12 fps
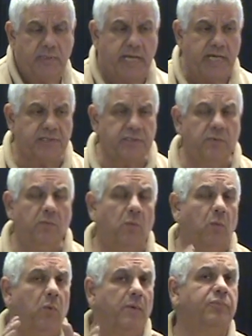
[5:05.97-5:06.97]
asked them,
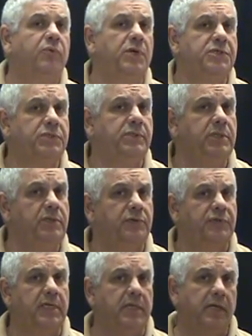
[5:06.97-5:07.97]
what pressure do you
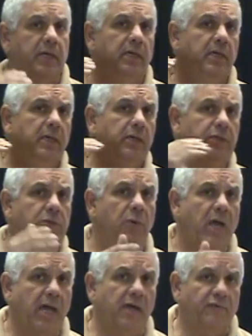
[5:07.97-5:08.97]
think you
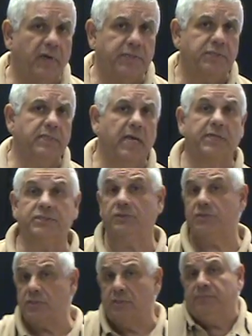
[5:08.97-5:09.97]
have at your nozzle?
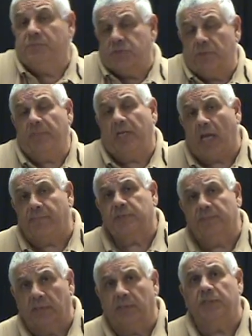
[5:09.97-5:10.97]
Should be
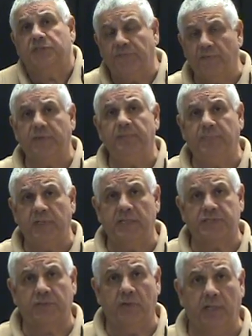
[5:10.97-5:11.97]
optimally is 50
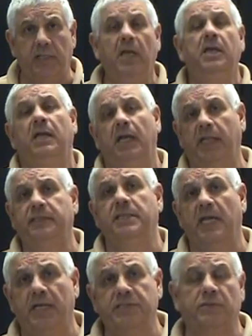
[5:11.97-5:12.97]
psi at
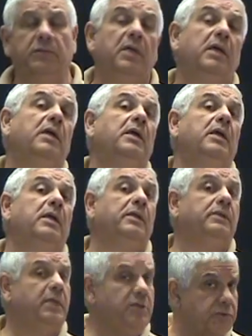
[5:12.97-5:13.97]
the nozzle.
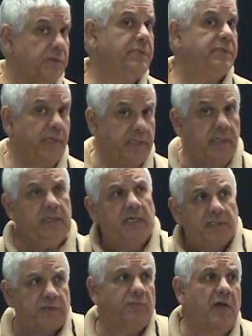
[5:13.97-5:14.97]
They usually tell you,
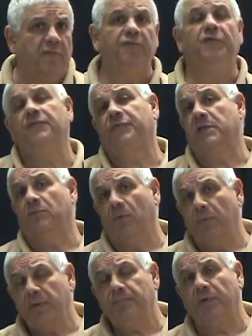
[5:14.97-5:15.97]
yeah, it's around 50.
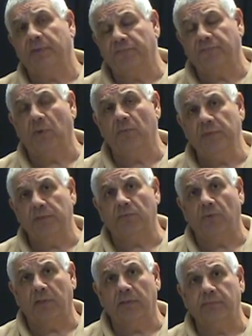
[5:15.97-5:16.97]
When we put a flow
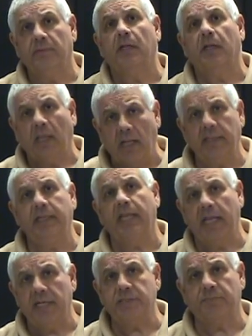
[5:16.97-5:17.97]
meter on it and a
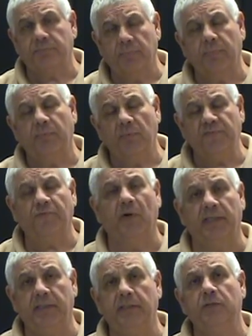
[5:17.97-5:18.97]
gauge, we
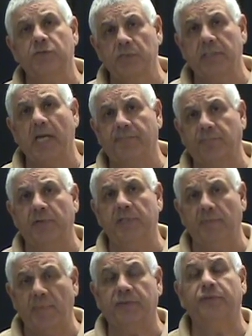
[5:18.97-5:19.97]
find they're usually
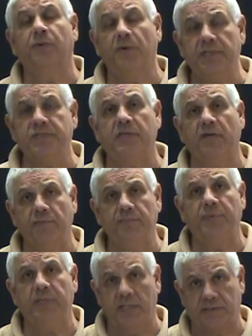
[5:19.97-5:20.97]
operating about
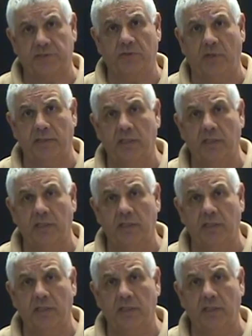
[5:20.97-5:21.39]
37 psi,